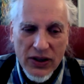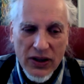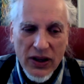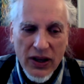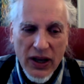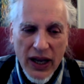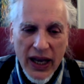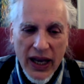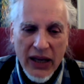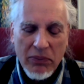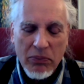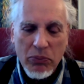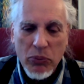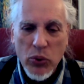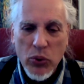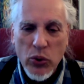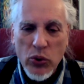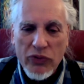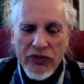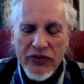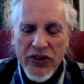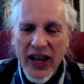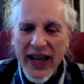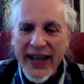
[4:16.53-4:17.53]
and
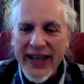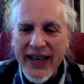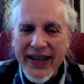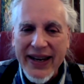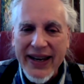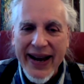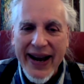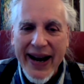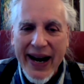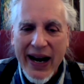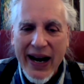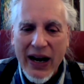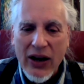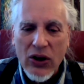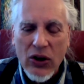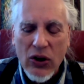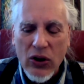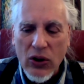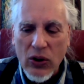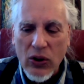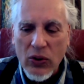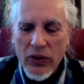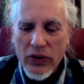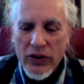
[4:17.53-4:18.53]
move like an
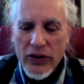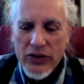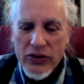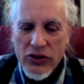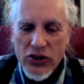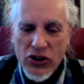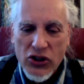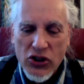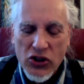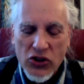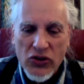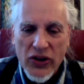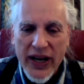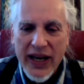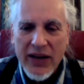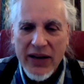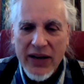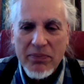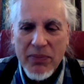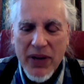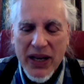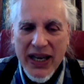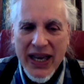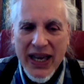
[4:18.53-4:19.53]
arrow straight
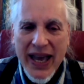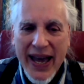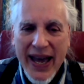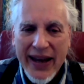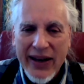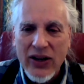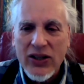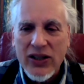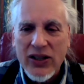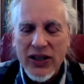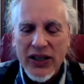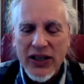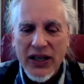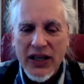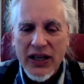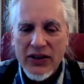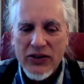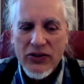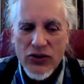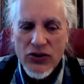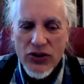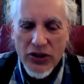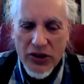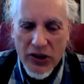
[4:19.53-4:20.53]
mechanically
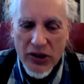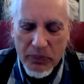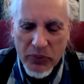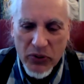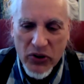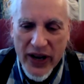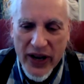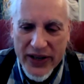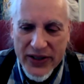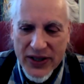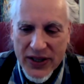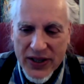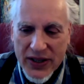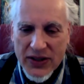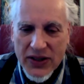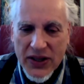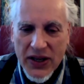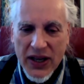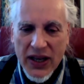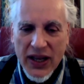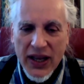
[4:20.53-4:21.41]
to the present